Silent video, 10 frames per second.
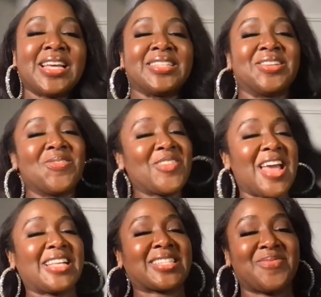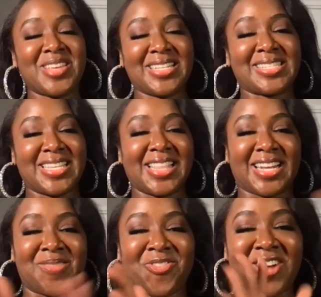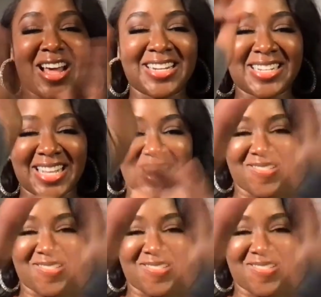don't be asking me to see like the product like